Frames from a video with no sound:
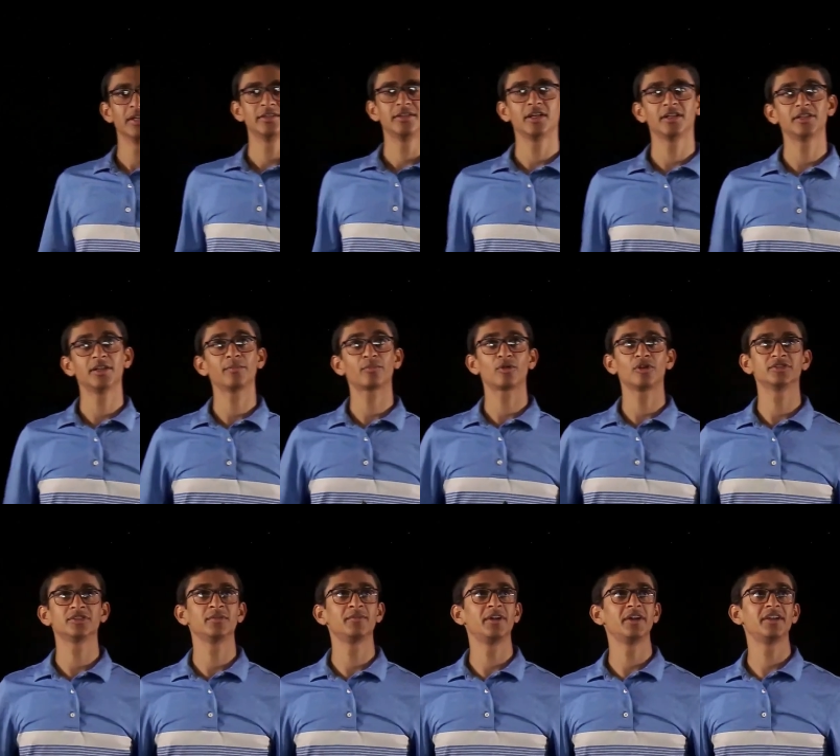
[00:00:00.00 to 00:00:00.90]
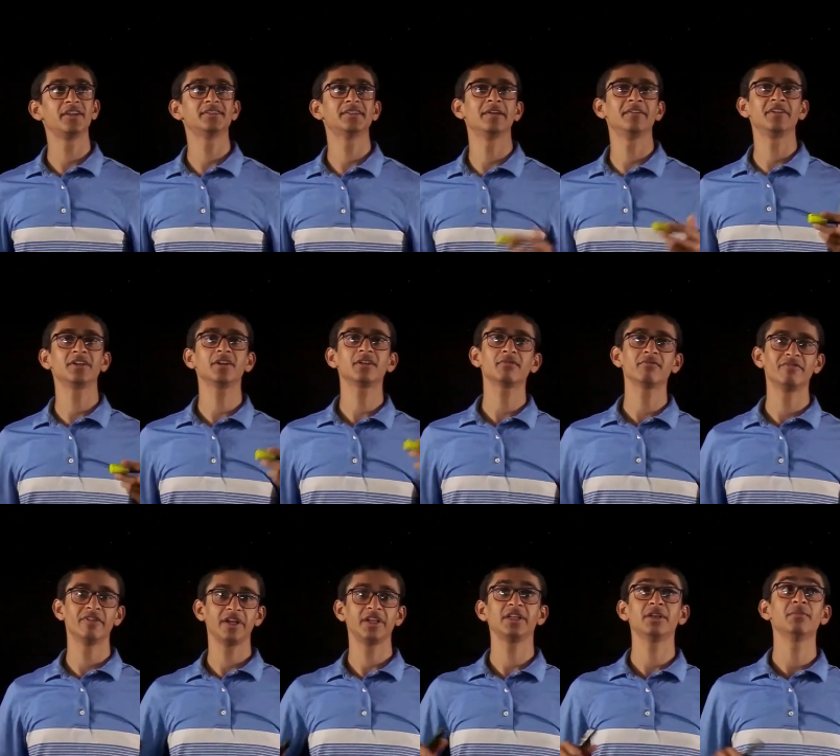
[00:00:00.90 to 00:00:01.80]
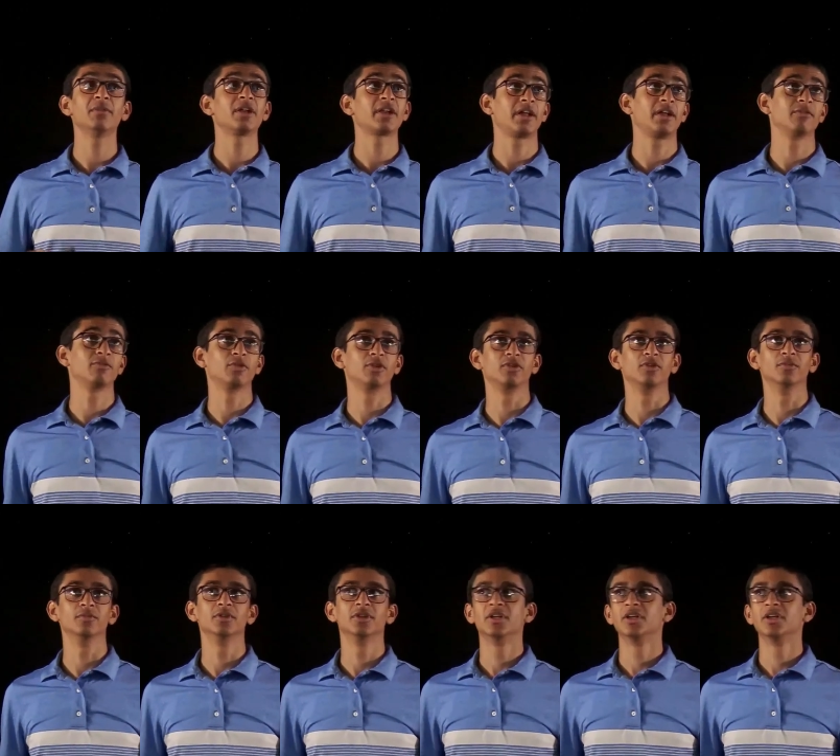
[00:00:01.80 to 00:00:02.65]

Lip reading: The other possibility is having a variable air volume.